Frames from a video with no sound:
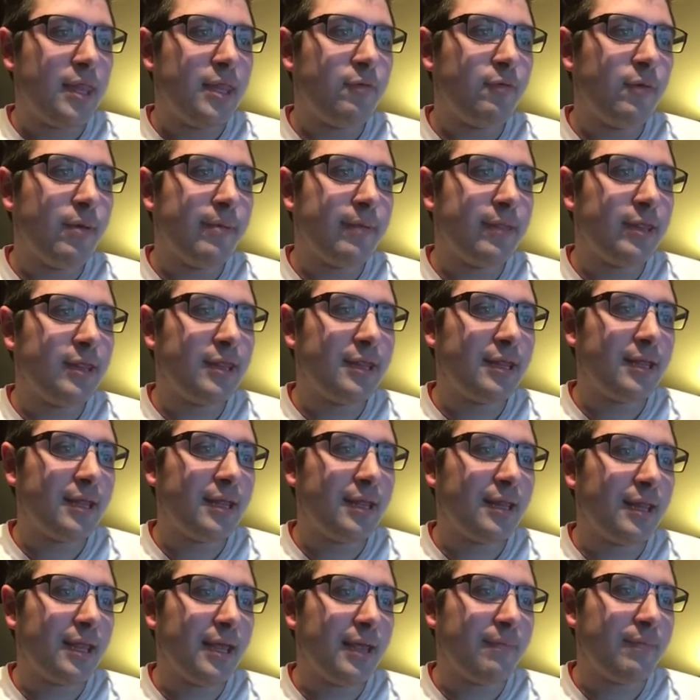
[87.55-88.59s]
The Women's
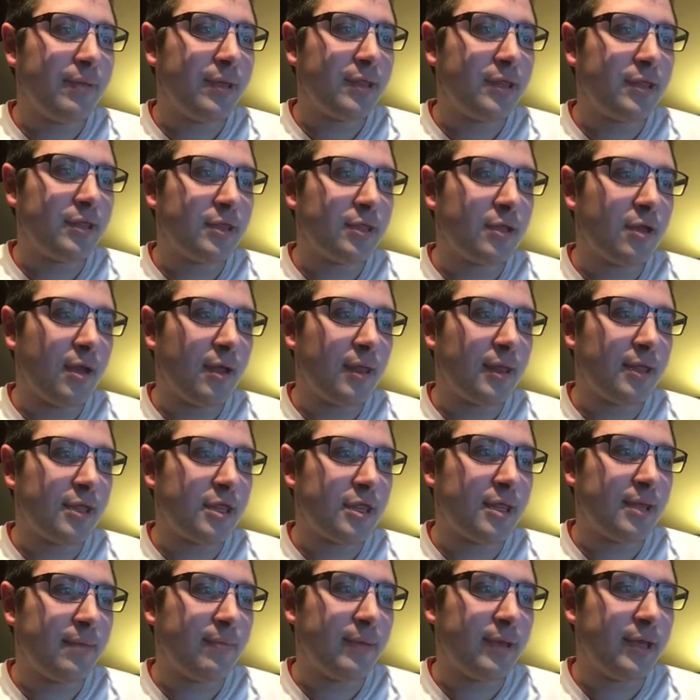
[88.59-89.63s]
Club
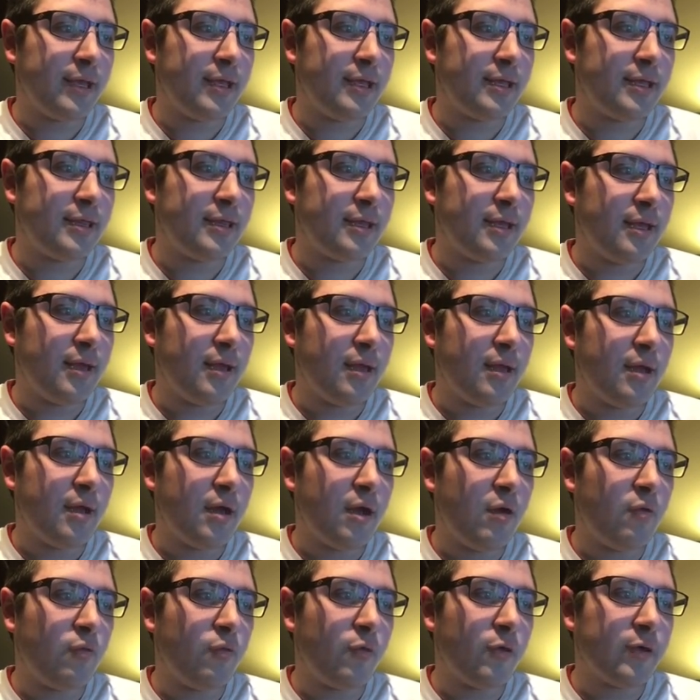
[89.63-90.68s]
Scholarship is
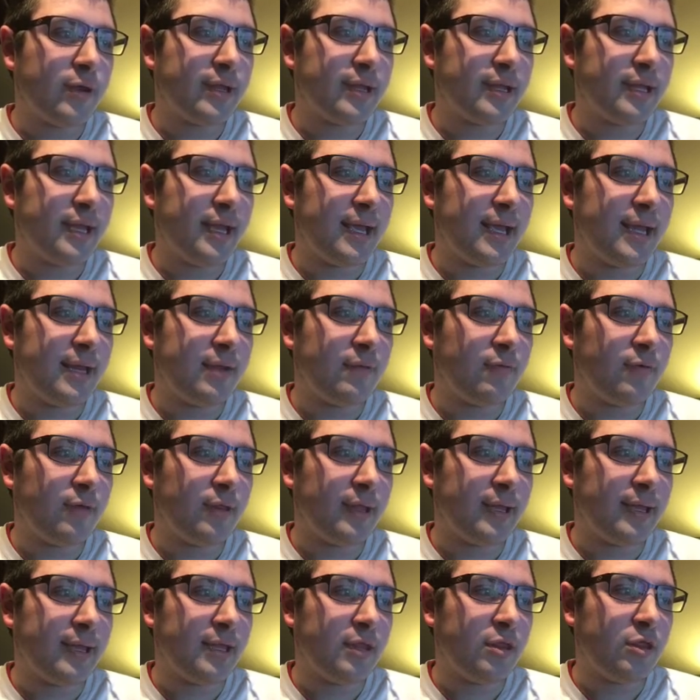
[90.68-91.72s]
awarded
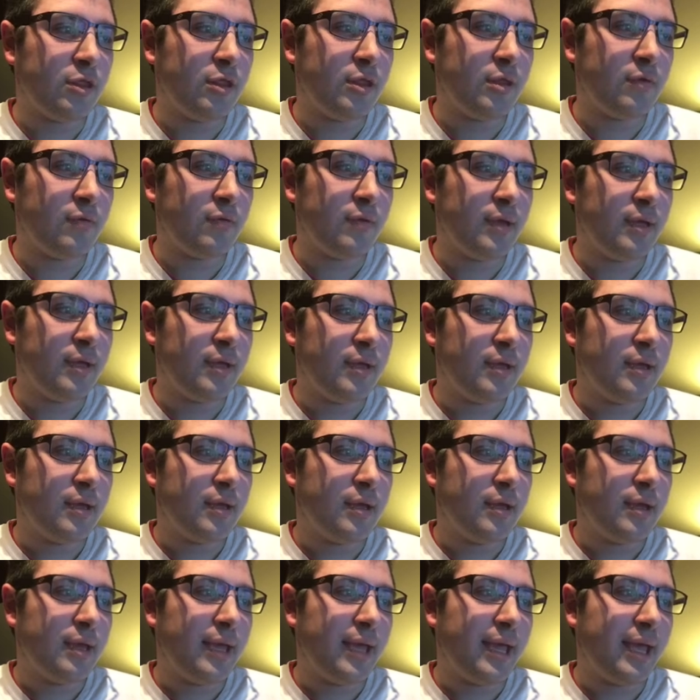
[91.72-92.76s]
annually to
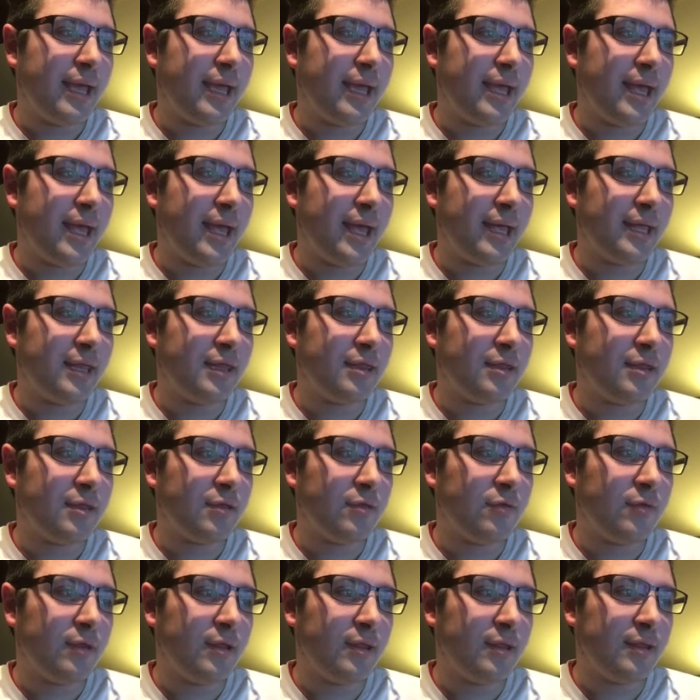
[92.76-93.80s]
a high
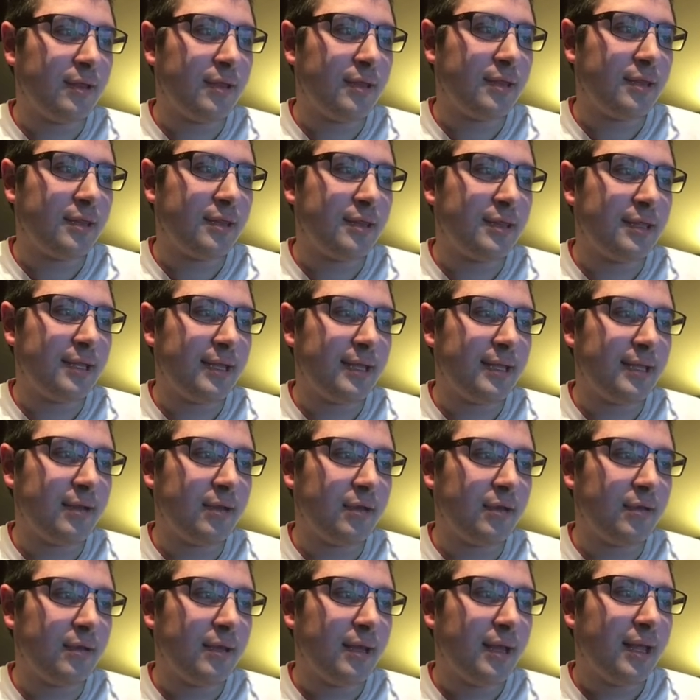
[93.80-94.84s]
school
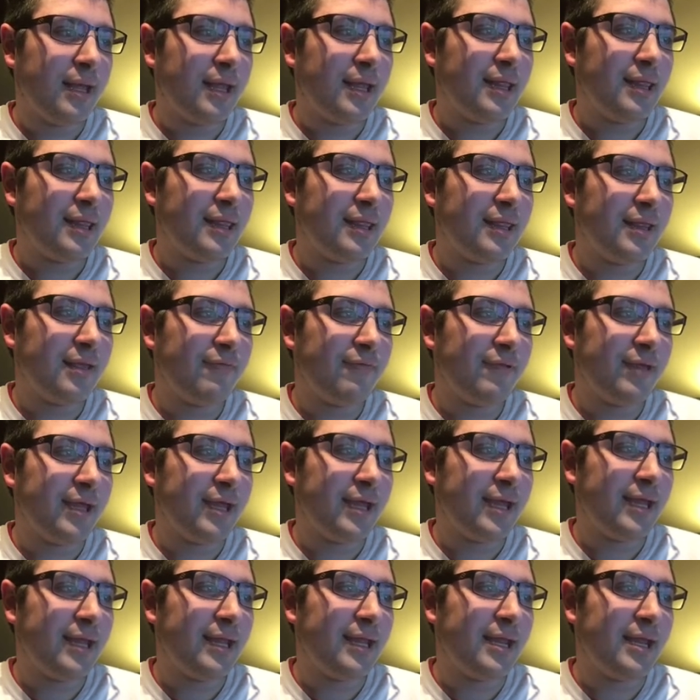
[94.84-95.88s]
senior living
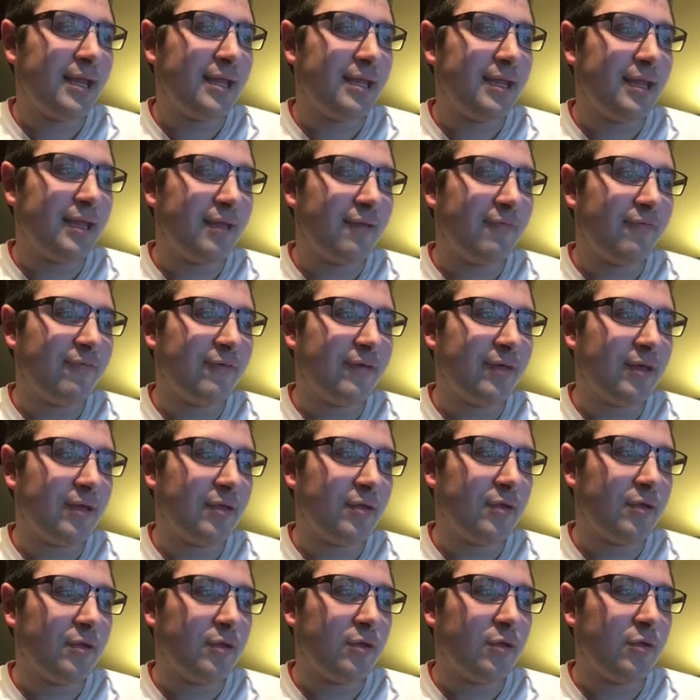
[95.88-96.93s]
in
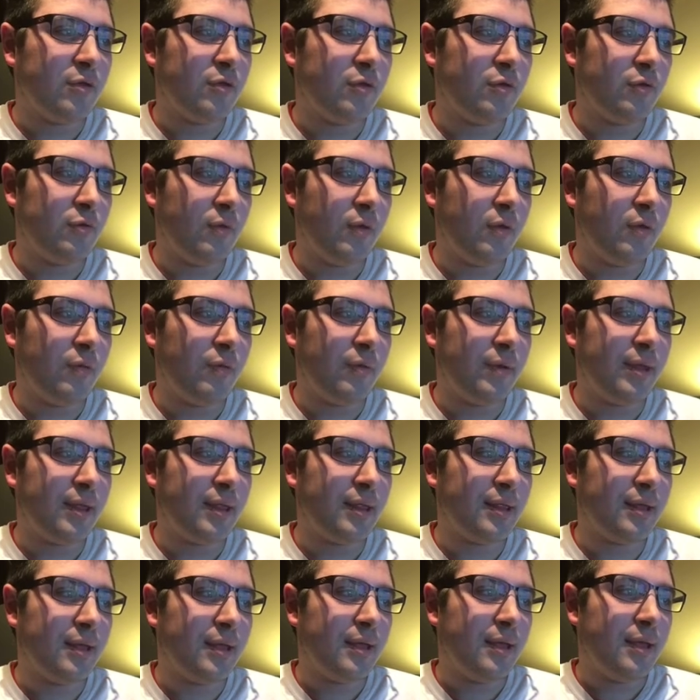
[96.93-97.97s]
Deerfield who
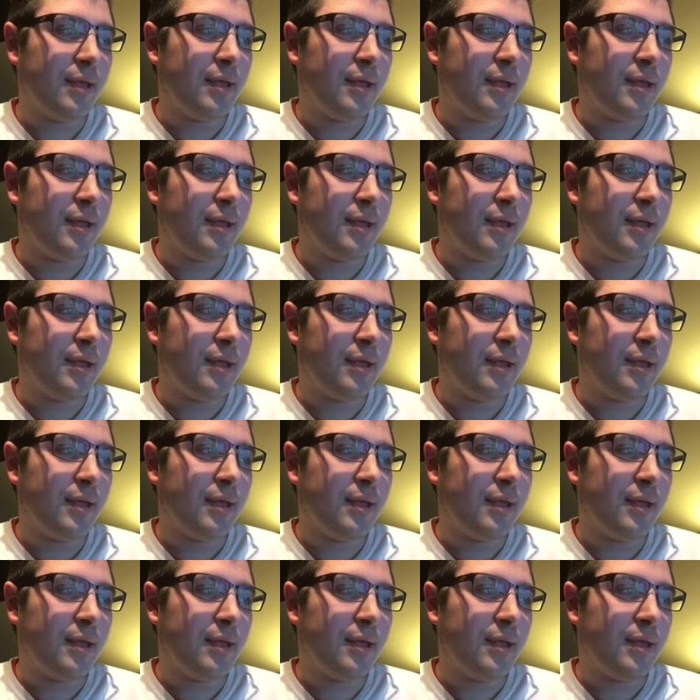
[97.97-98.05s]
will